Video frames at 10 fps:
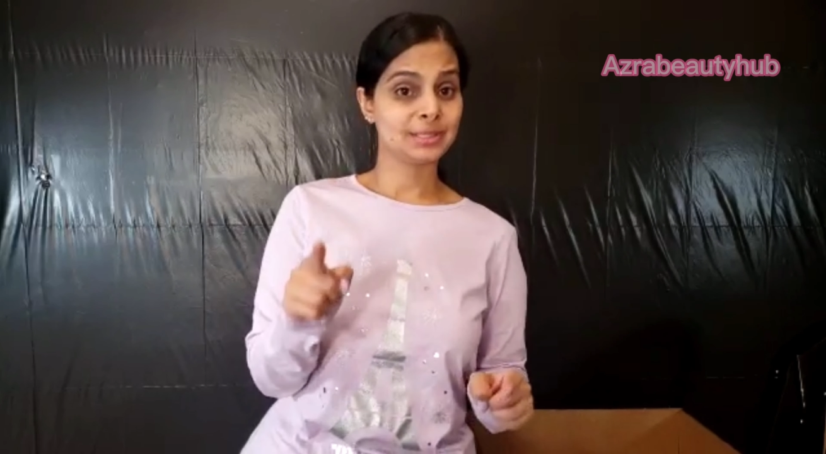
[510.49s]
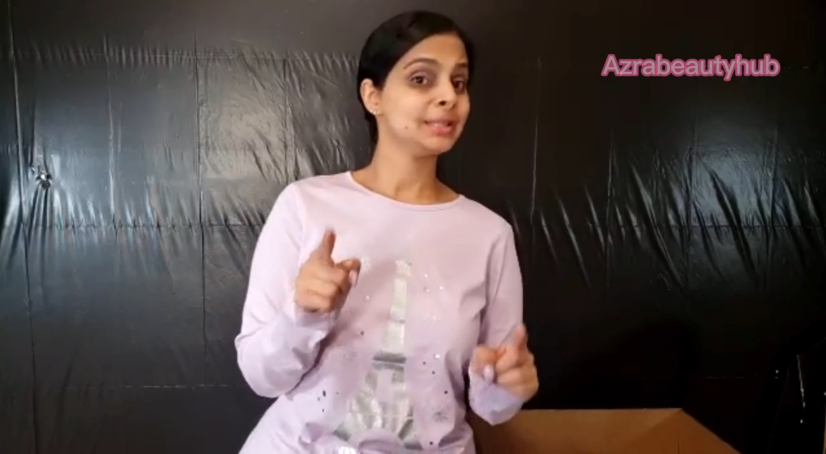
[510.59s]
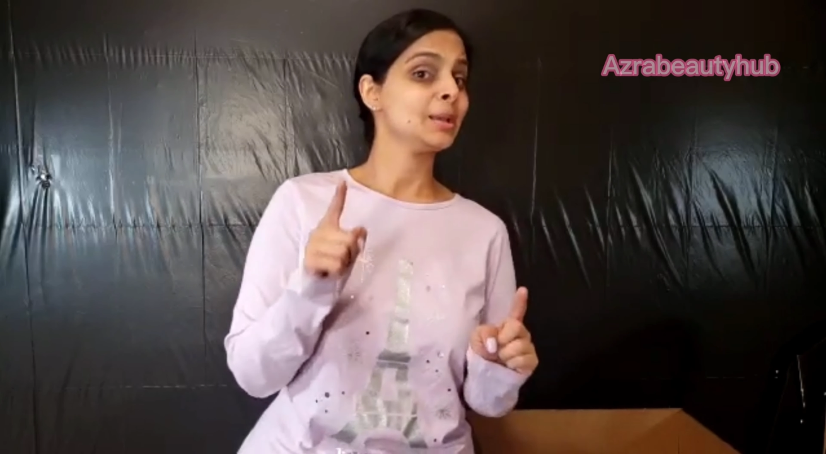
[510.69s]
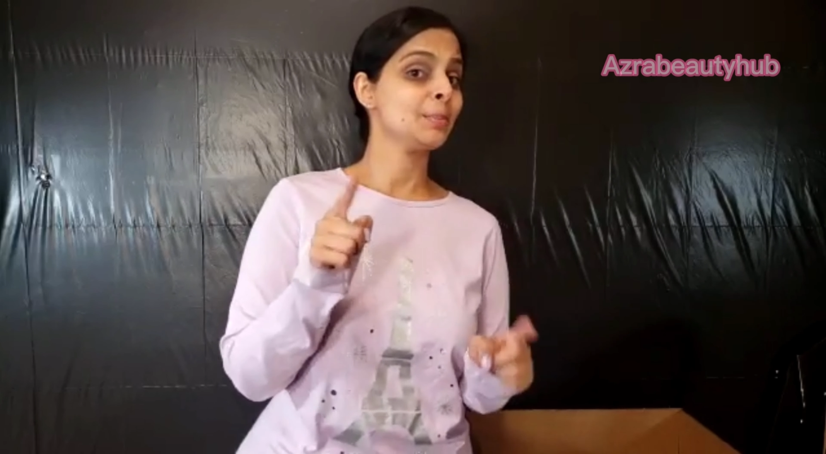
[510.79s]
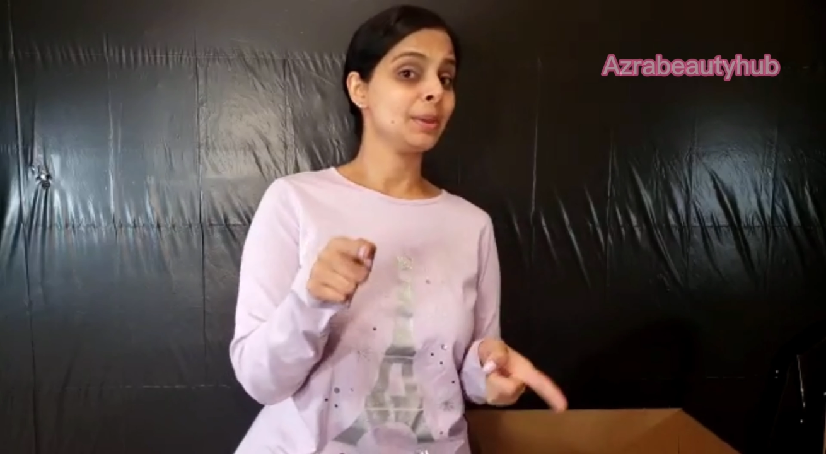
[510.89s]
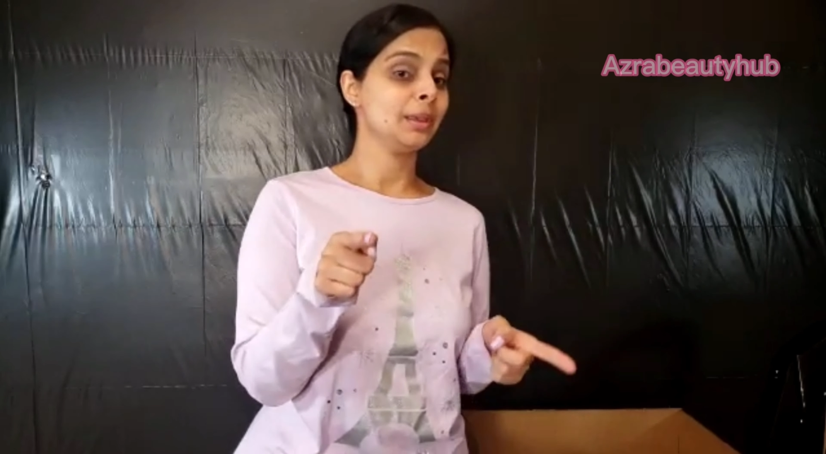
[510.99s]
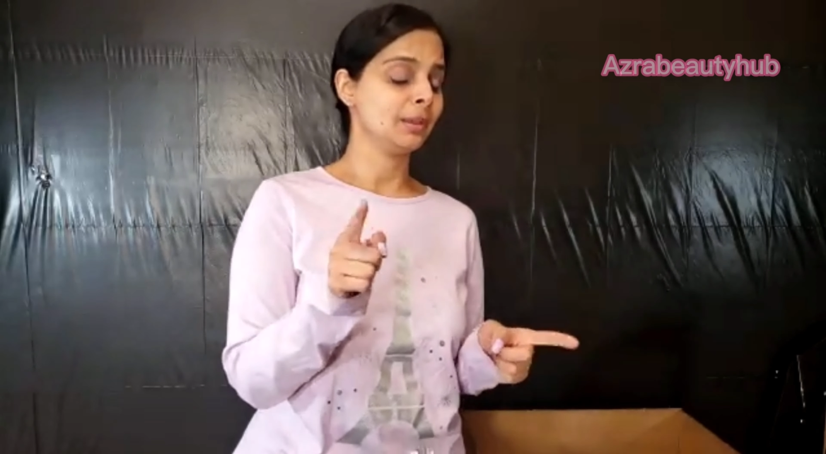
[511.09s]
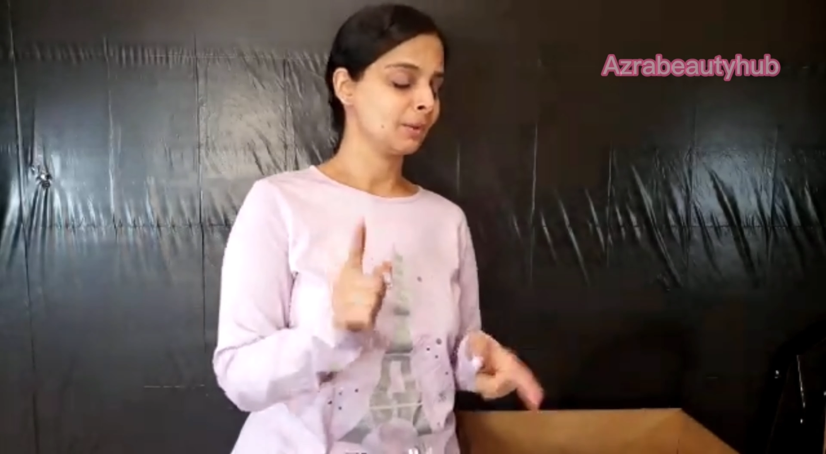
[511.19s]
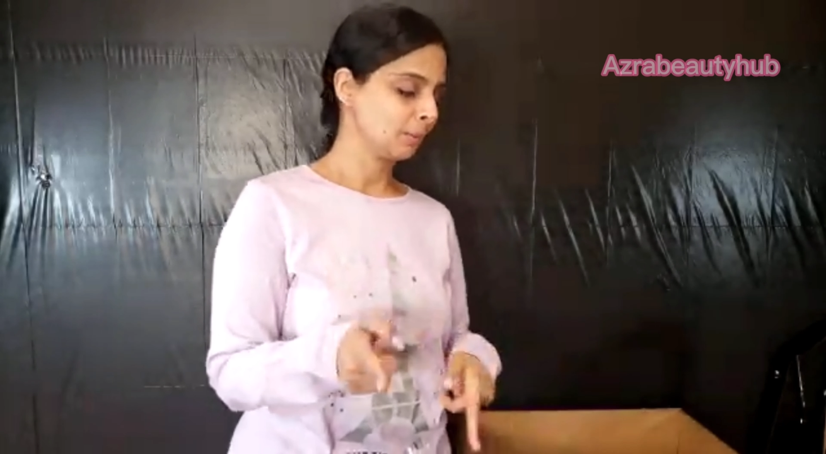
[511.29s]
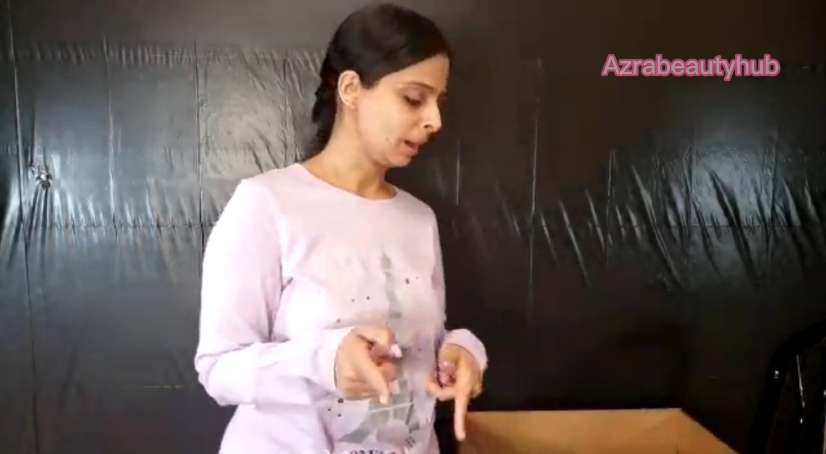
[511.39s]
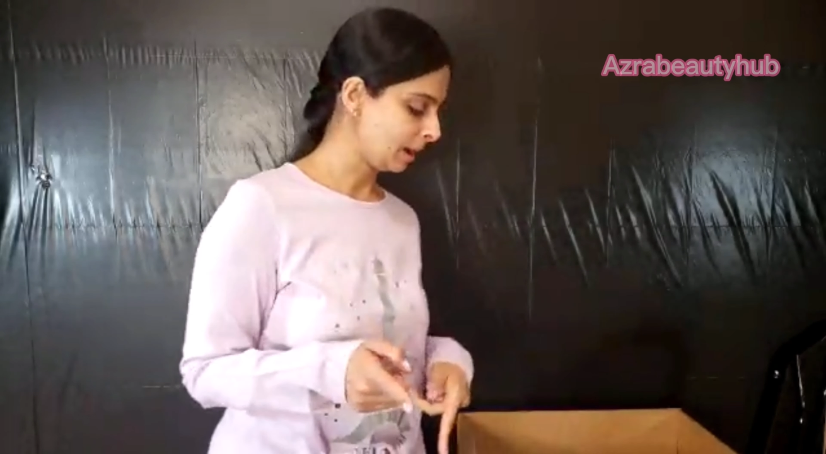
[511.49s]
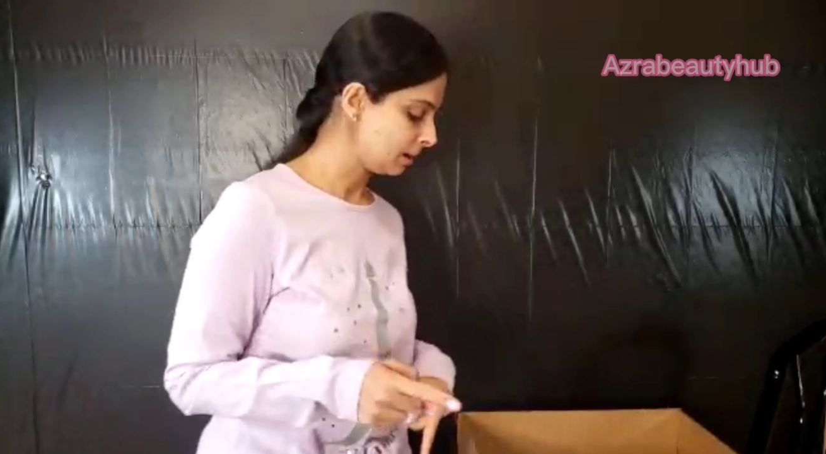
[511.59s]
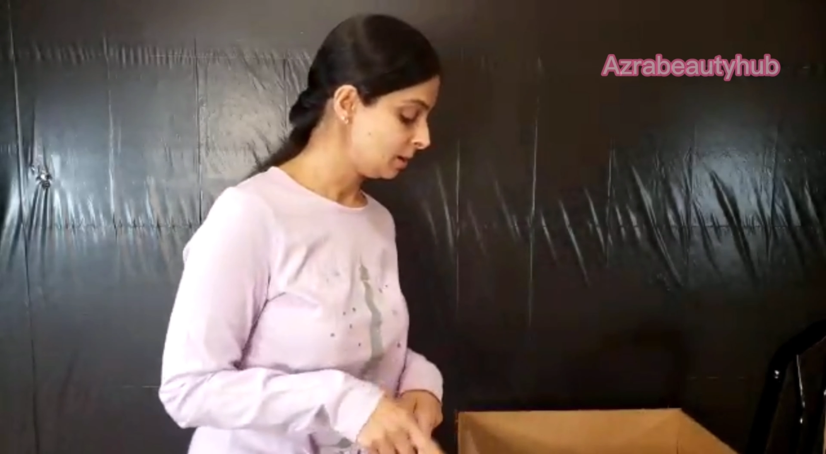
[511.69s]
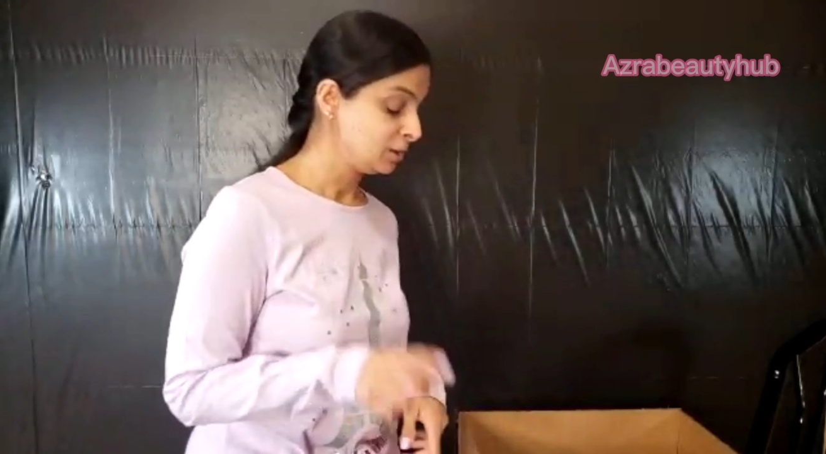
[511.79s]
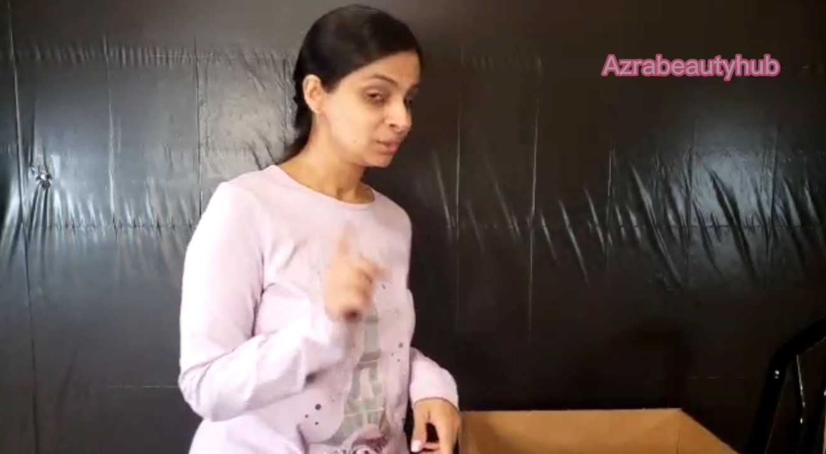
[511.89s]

a sneak peek, okay?